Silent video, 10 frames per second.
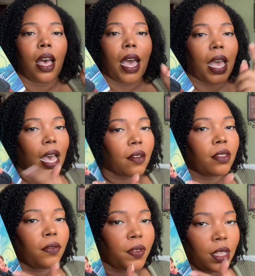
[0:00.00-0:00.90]
I have
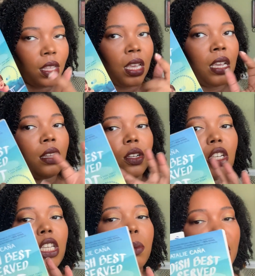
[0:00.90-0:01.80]
the feeling,
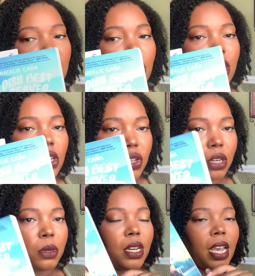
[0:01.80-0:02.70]
just based on the
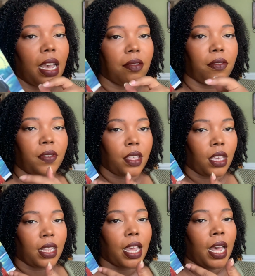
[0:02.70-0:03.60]
description, I have the
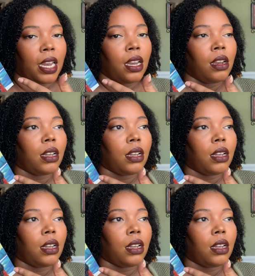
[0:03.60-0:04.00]
feeling that